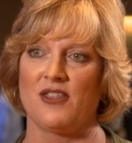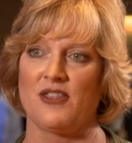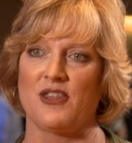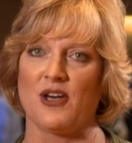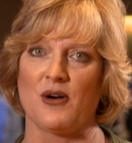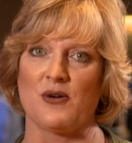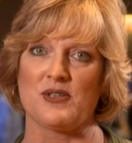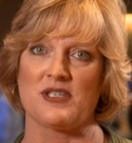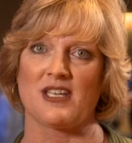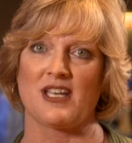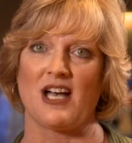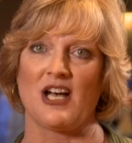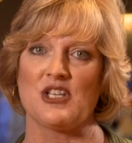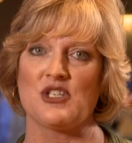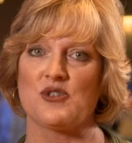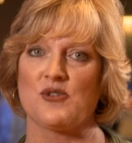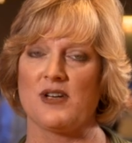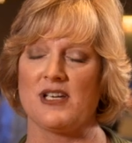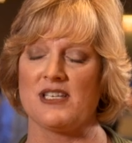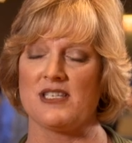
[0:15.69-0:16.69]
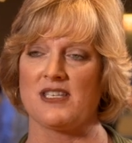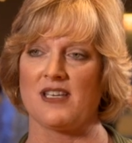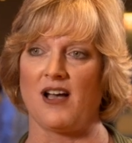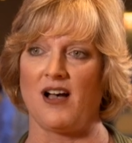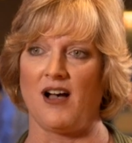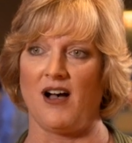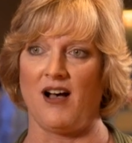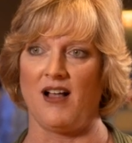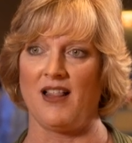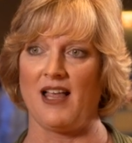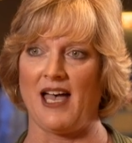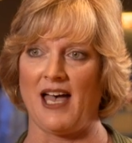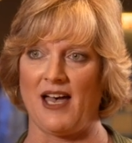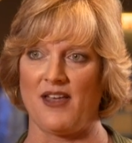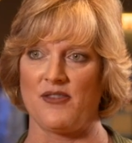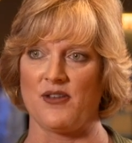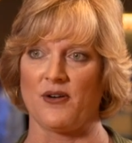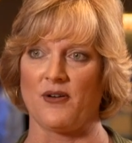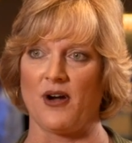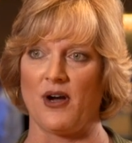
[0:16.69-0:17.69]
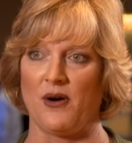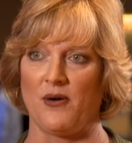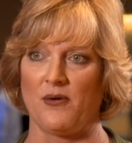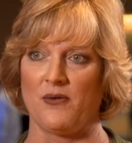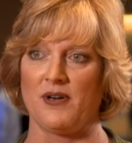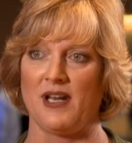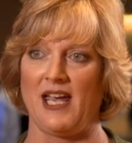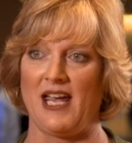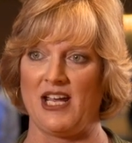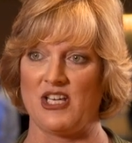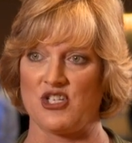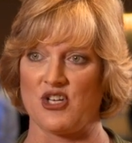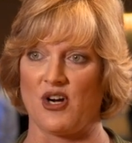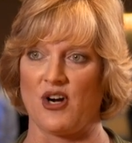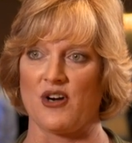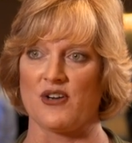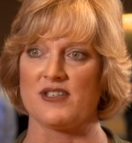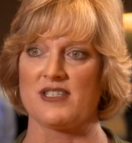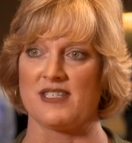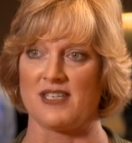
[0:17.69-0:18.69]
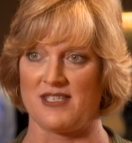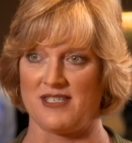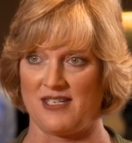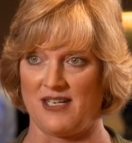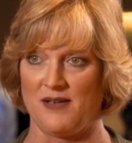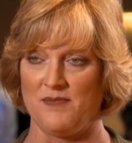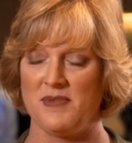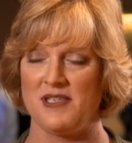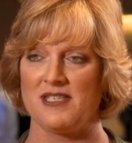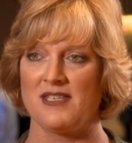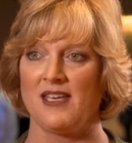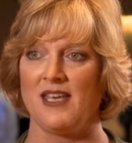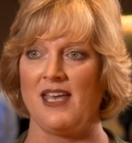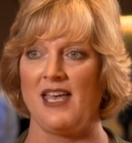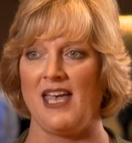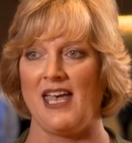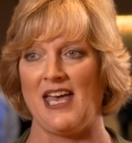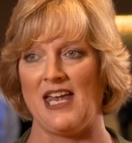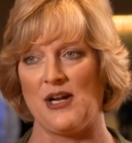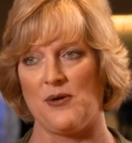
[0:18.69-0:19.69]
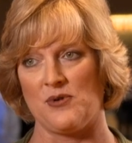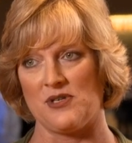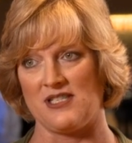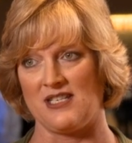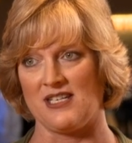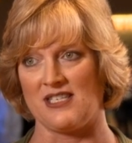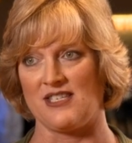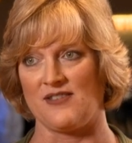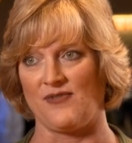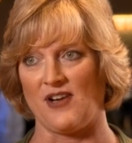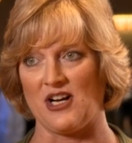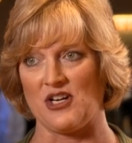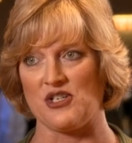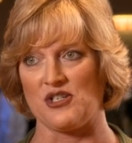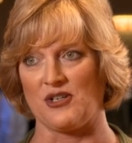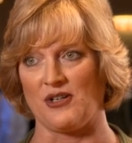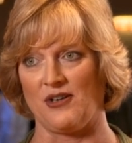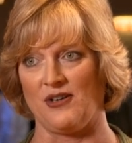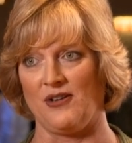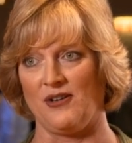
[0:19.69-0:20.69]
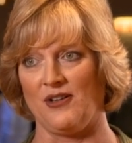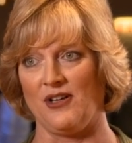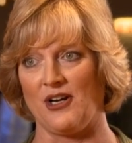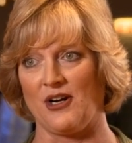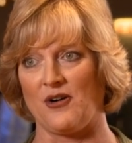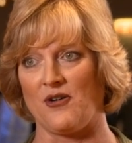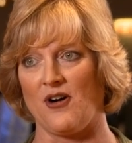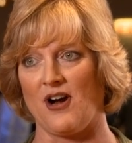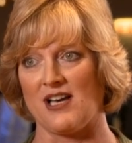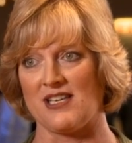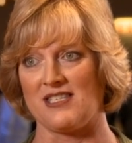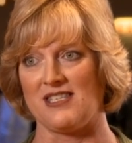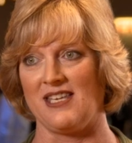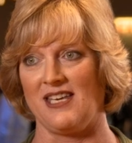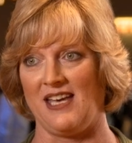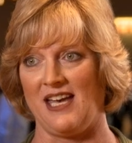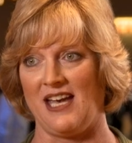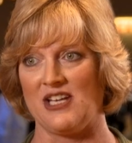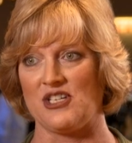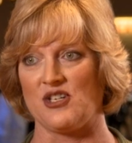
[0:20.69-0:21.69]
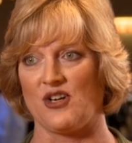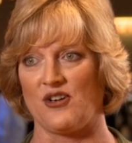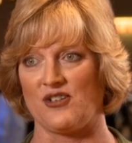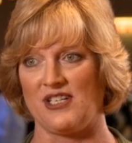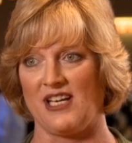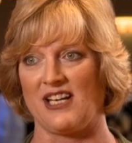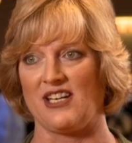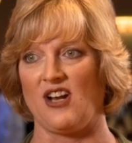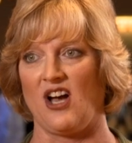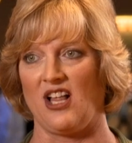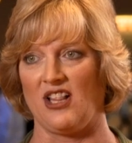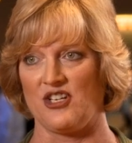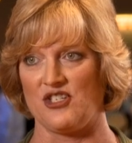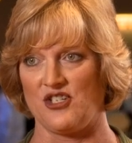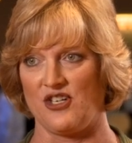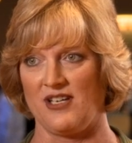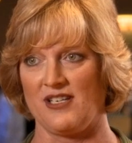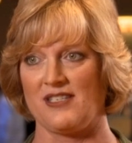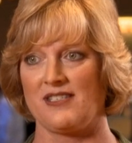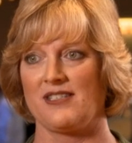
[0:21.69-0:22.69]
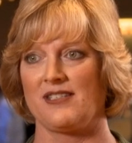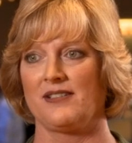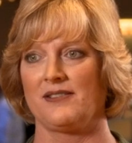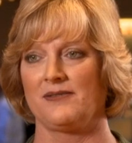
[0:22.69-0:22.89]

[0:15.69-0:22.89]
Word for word: Those countries all had their own H R systems, and it was dysfunctional across the H R technologies.